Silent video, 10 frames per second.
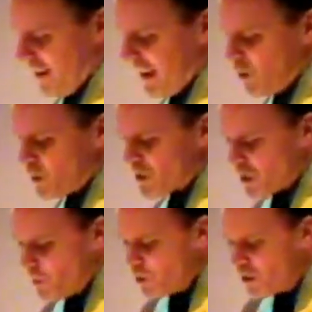It was a
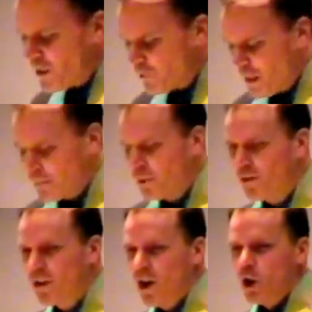community of
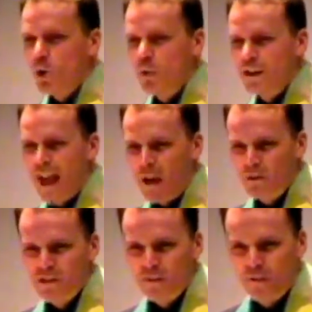people who
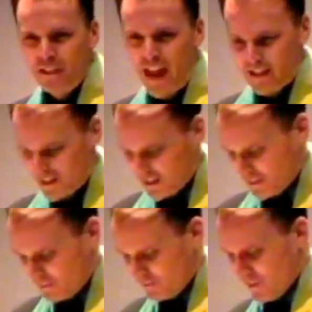renounced
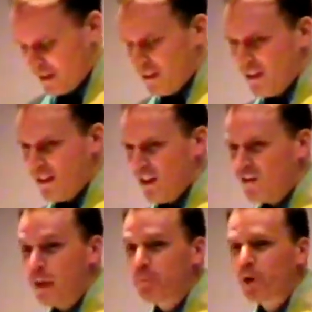fanaticism.
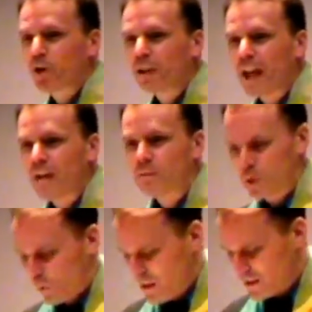They
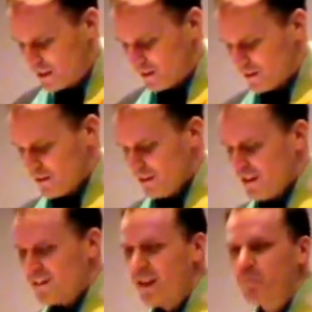proclaimed reason.
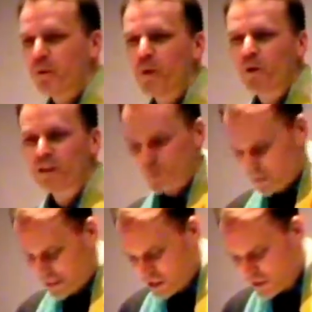They promoted
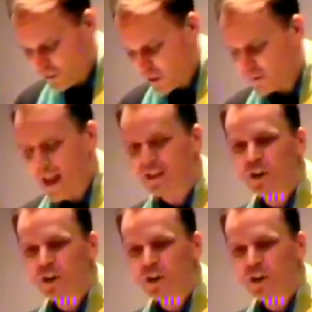religious freedom and